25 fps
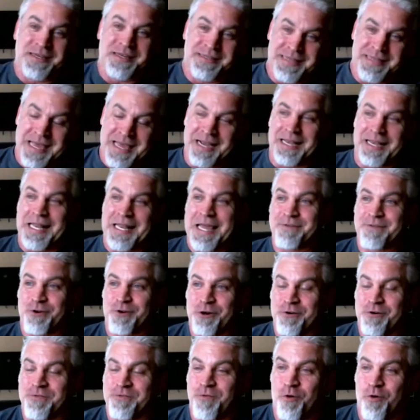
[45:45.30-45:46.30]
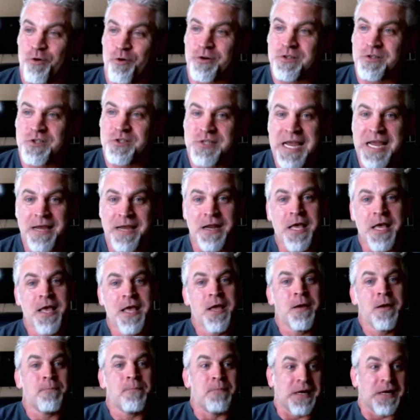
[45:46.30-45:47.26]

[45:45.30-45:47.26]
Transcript: we could kind of lever her forward and stand.